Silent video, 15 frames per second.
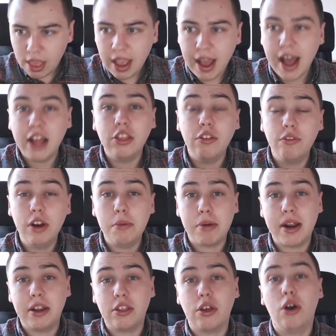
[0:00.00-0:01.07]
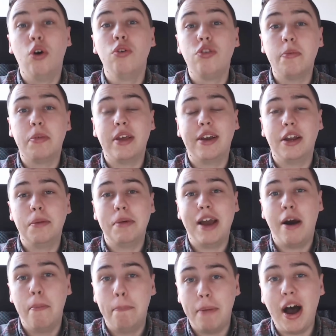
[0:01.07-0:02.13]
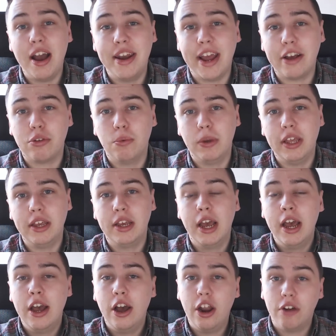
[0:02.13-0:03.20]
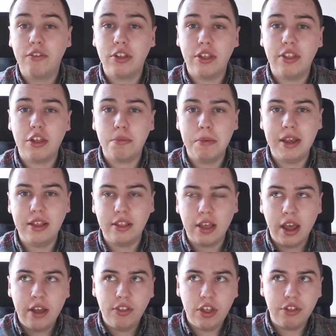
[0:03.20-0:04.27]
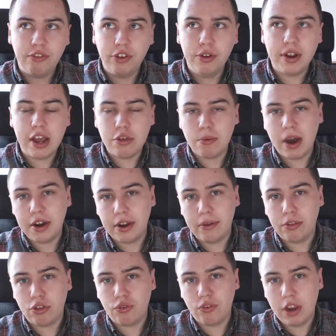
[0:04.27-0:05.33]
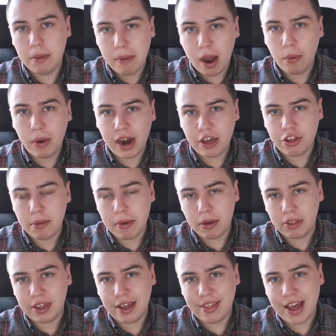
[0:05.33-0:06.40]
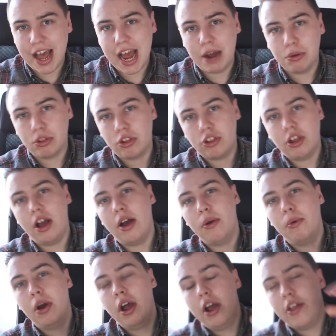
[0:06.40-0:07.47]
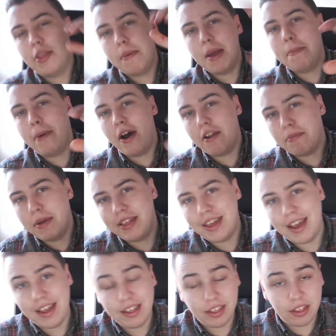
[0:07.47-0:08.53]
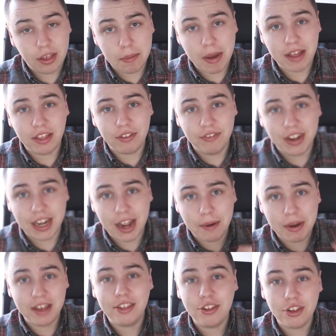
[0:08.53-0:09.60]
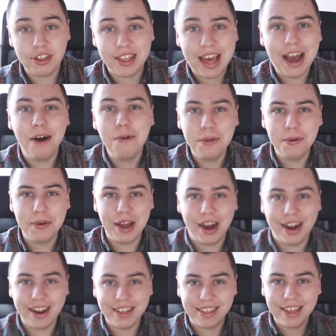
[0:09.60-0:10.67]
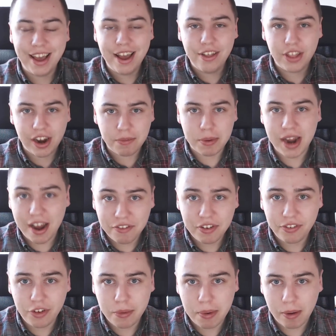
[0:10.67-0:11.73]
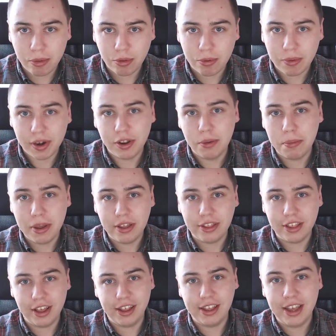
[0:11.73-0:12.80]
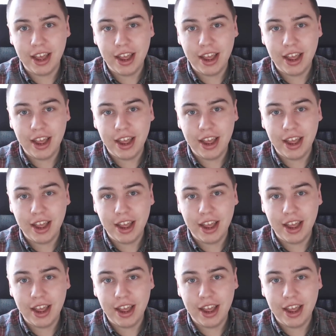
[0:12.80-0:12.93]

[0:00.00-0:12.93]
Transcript: And the rebrand is 100% going to be out by next week. And obviously this means these few days where I don't stream, I will actually be able to get that out. So the main part of me to make this video is to just tell you guys that I've been having a few problems with my new PC.